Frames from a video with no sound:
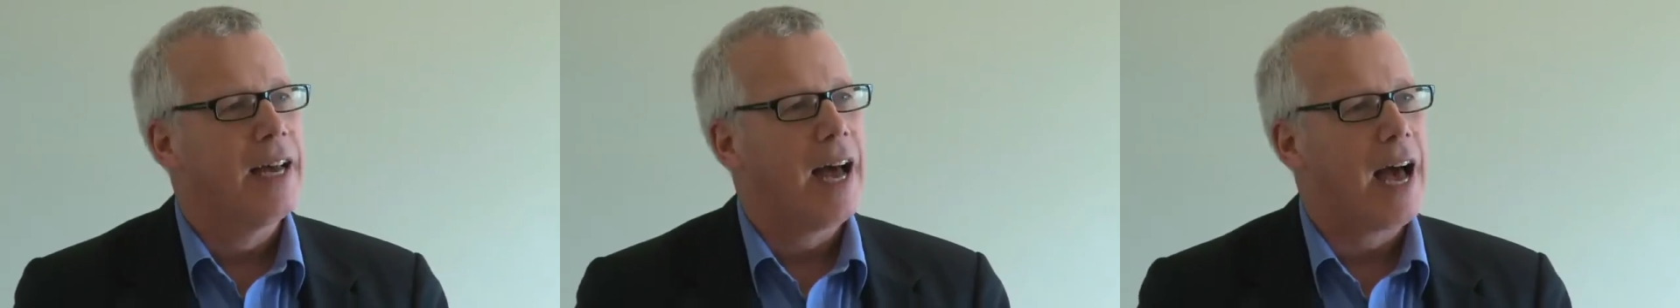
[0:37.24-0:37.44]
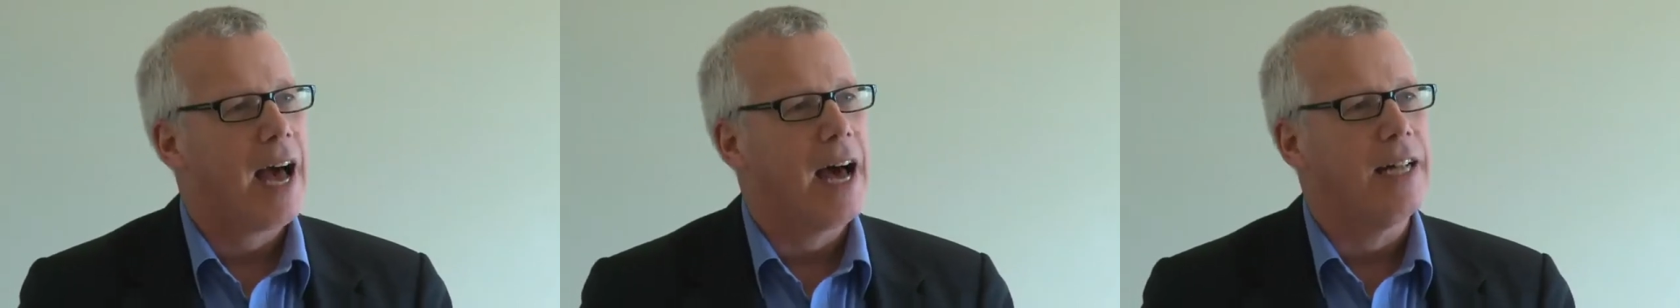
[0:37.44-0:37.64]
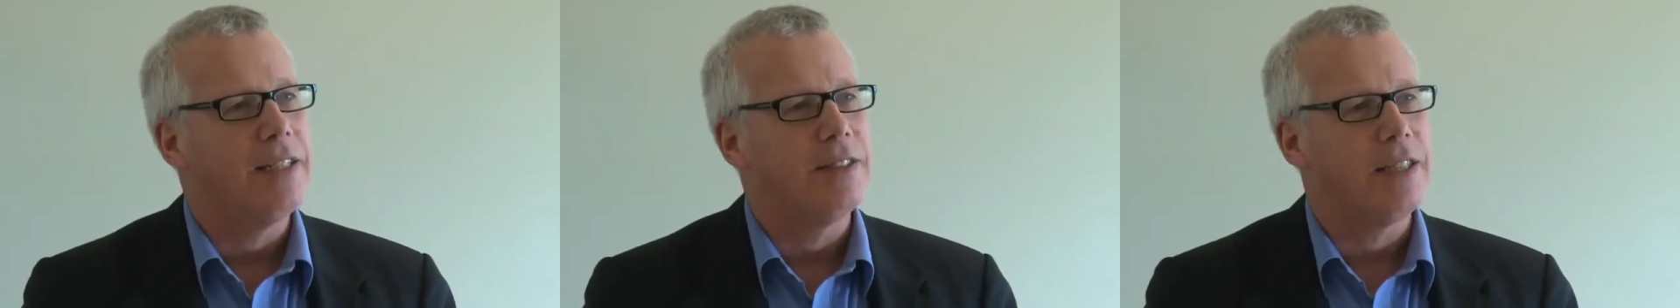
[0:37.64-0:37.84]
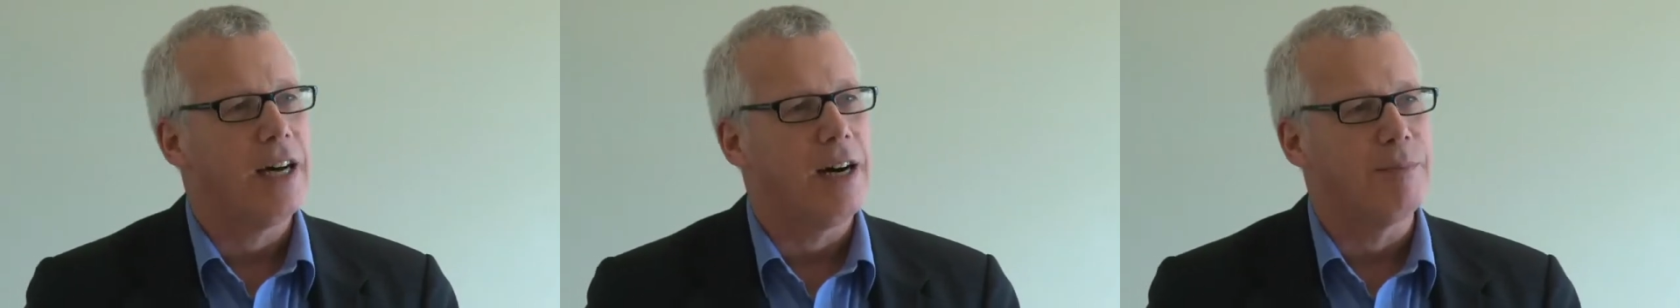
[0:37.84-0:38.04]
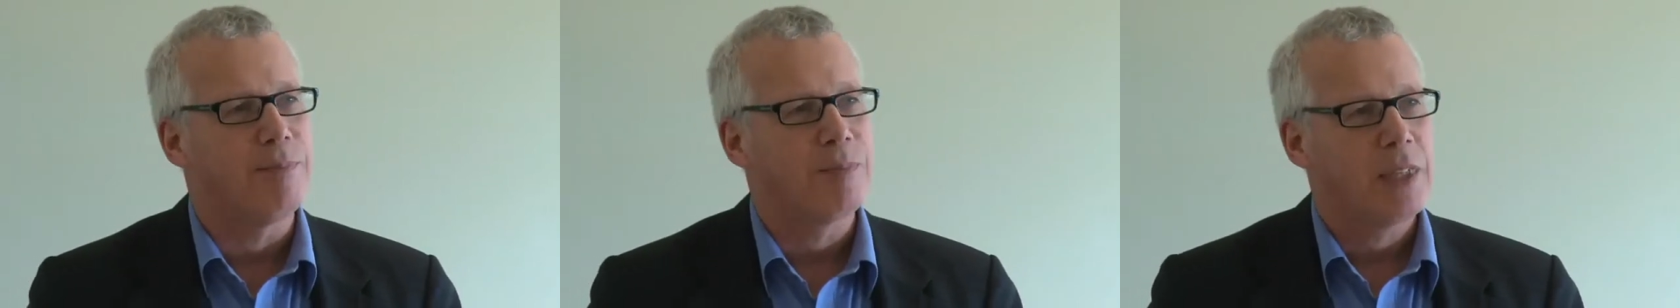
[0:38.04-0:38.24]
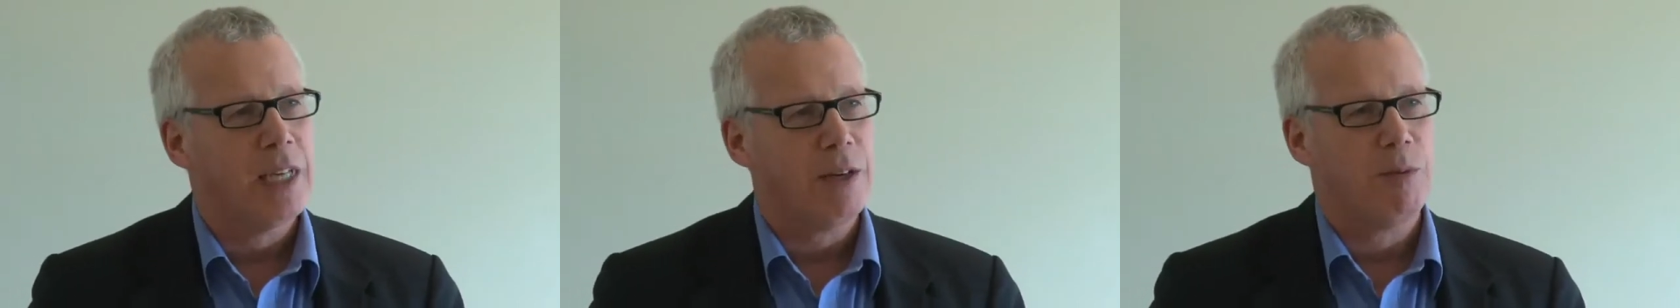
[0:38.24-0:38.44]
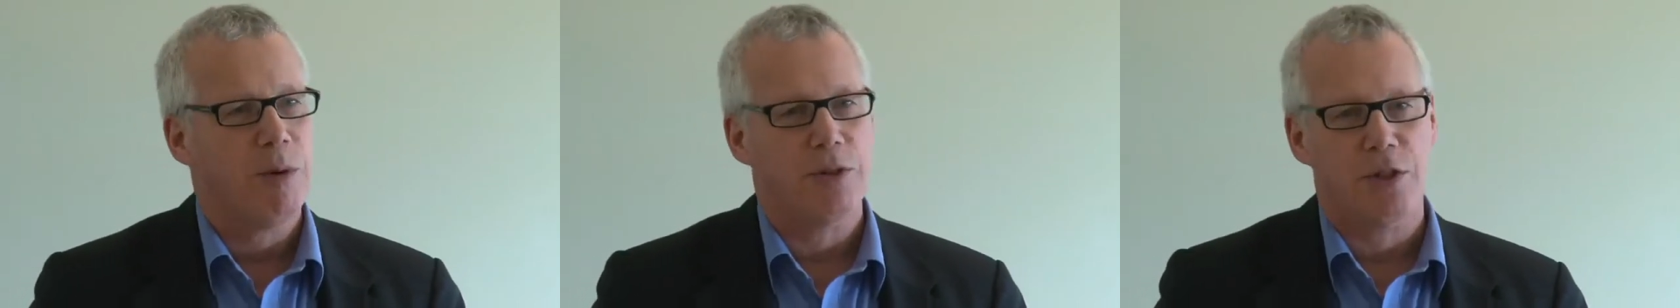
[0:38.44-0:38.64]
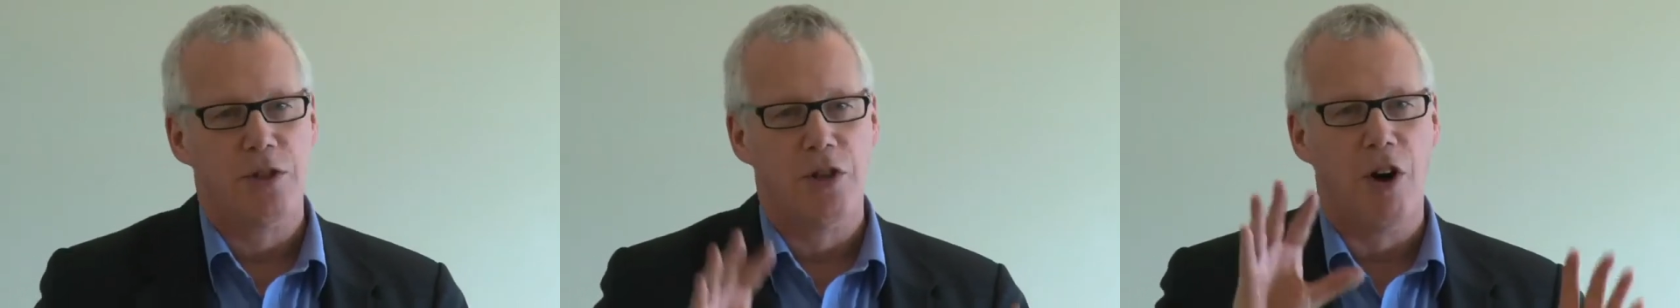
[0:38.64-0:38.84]
And it
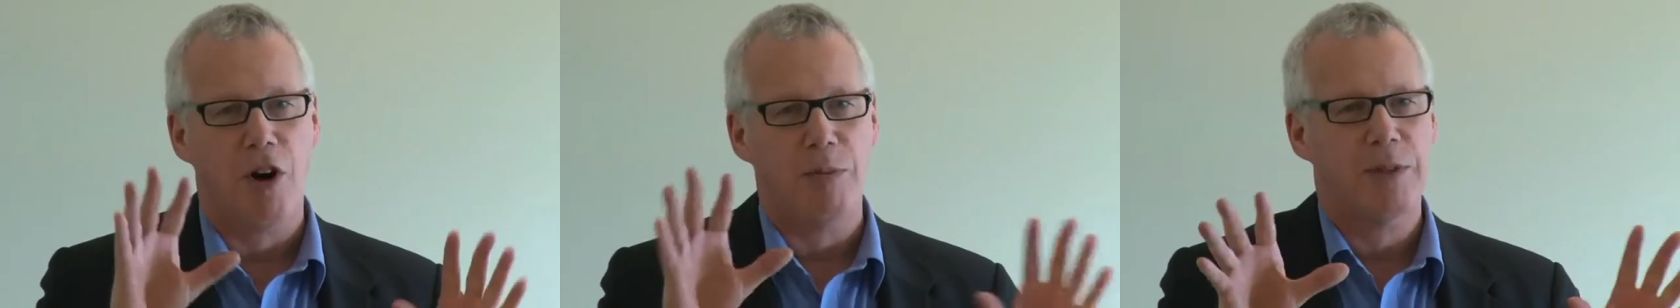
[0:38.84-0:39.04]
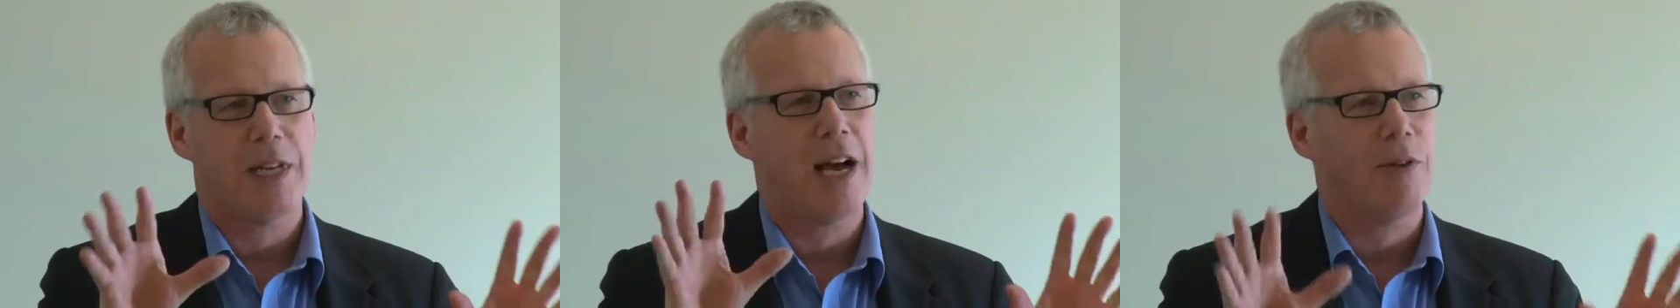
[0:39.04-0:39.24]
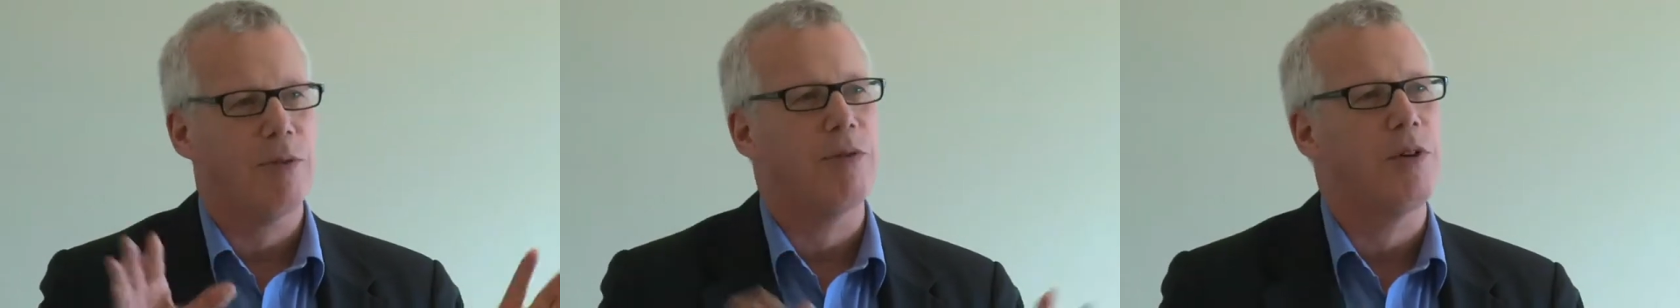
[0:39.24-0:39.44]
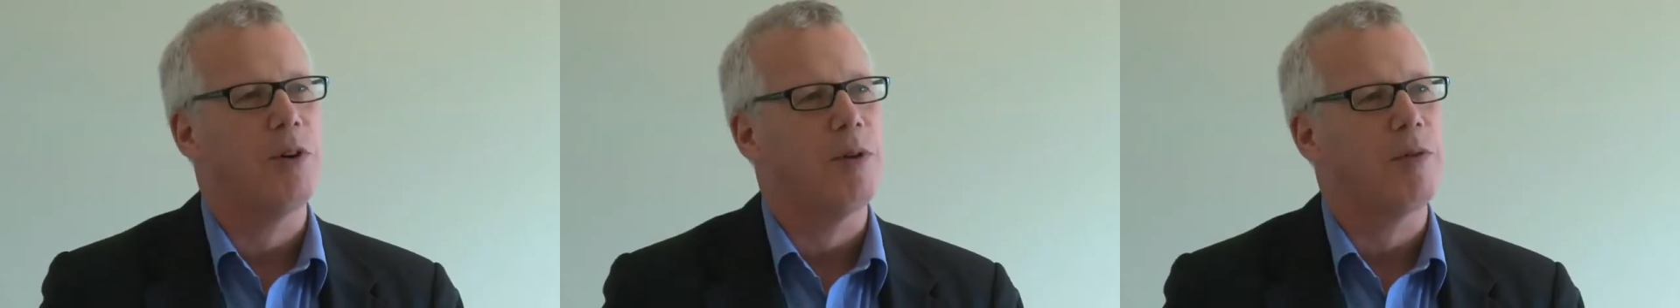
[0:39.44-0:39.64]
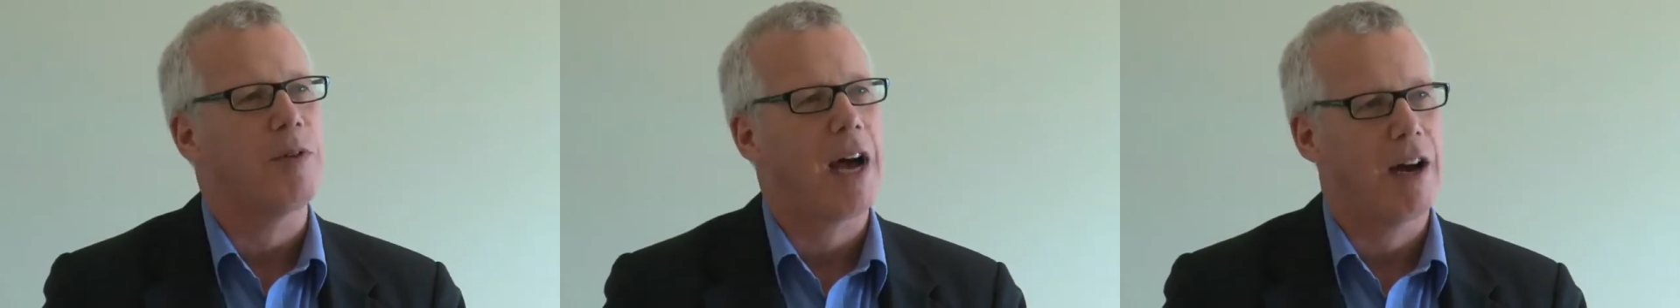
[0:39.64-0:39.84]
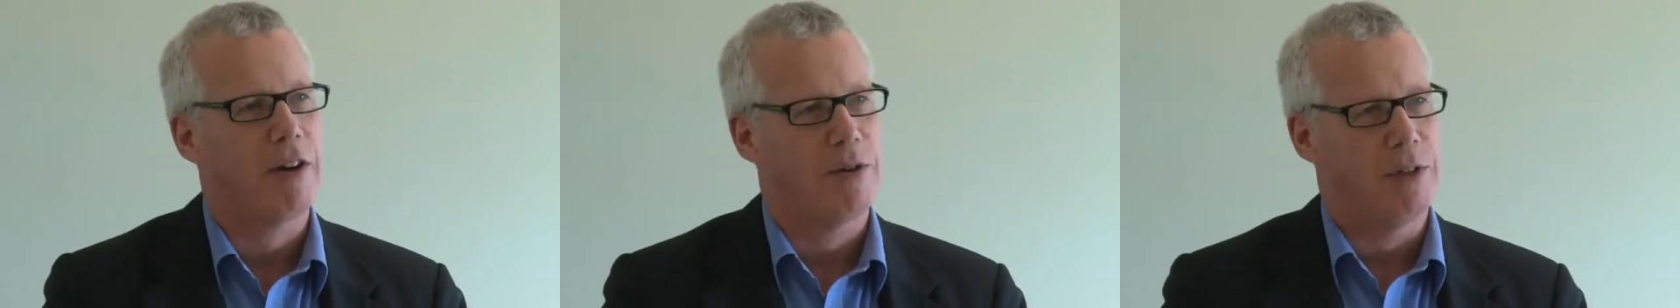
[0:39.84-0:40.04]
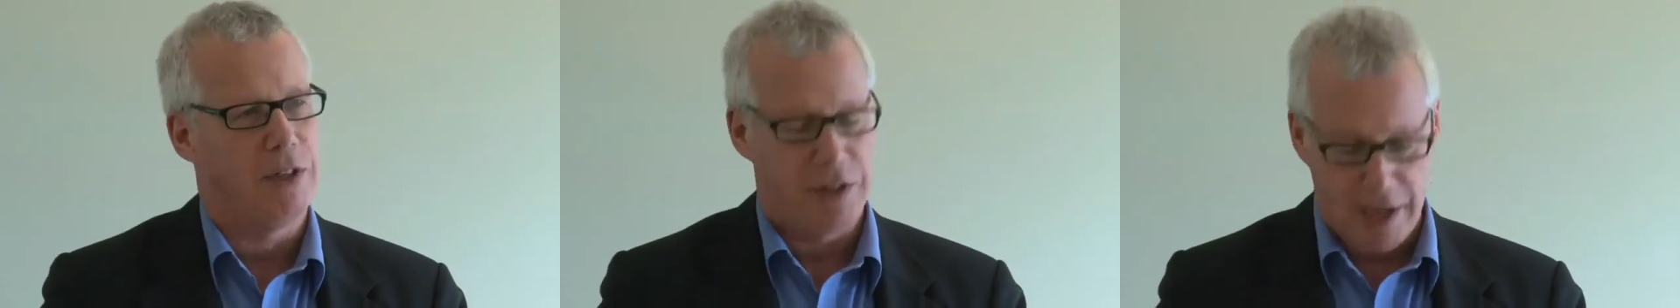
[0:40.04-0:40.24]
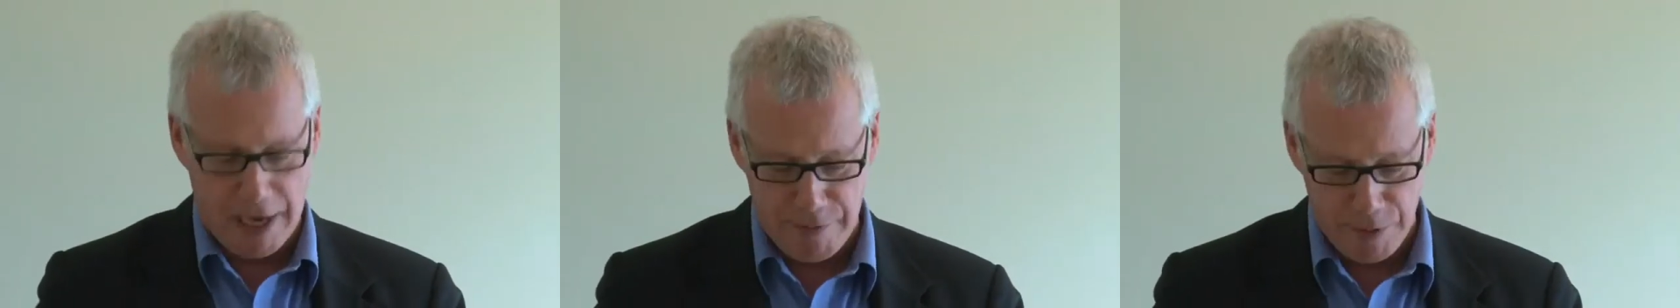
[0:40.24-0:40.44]
was a top-down view of how you
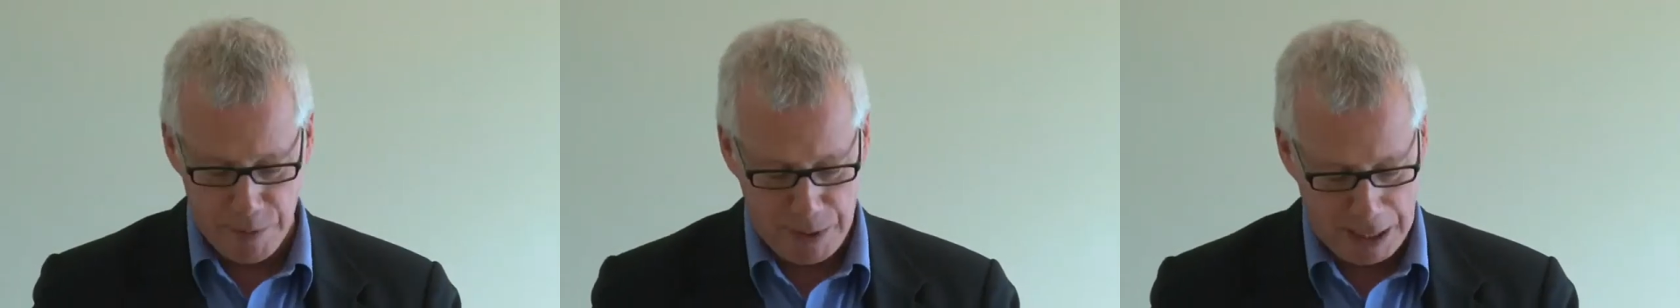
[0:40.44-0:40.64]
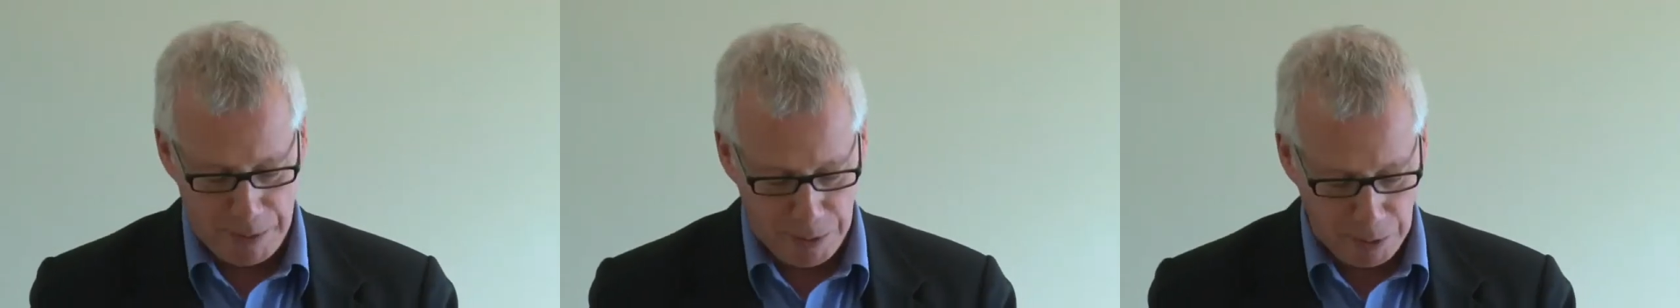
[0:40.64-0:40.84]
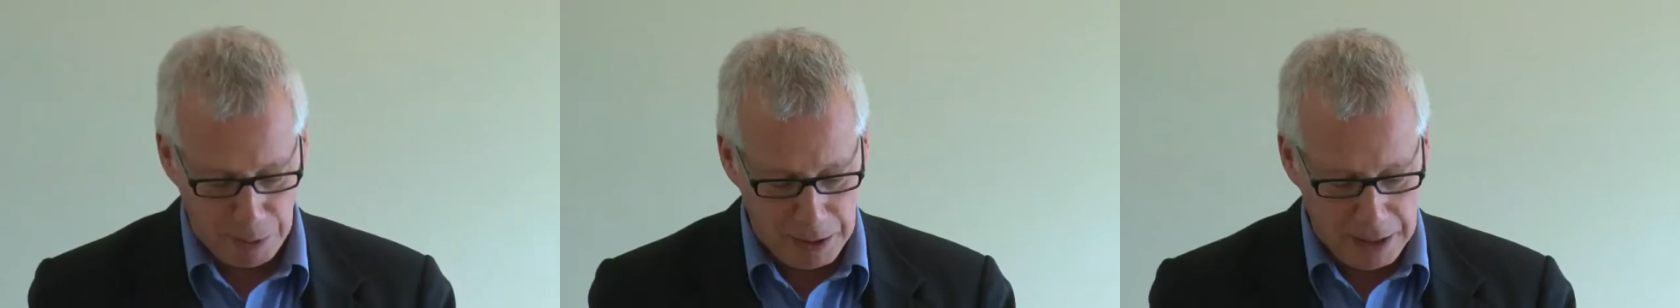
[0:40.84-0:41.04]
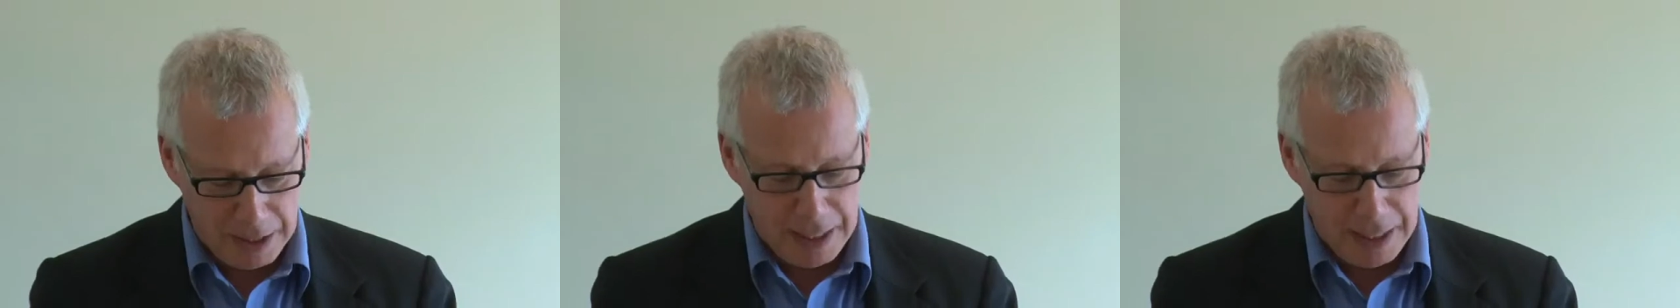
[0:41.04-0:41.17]
design for people,